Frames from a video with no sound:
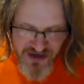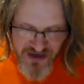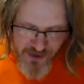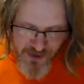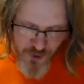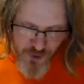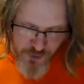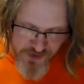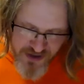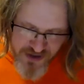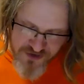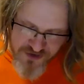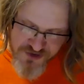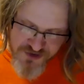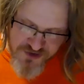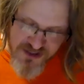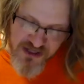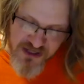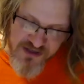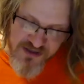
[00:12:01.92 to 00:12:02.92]
owlbears,
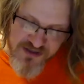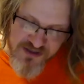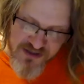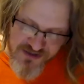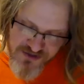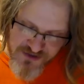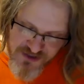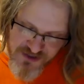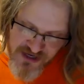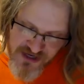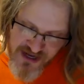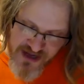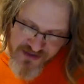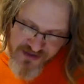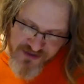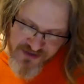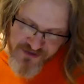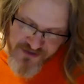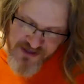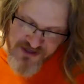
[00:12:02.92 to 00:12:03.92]
skeletons.
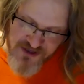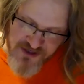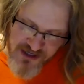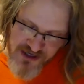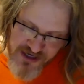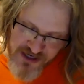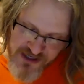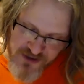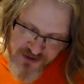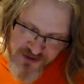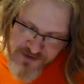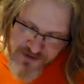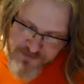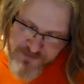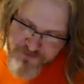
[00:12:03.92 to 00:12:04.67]
The Thesselhydra.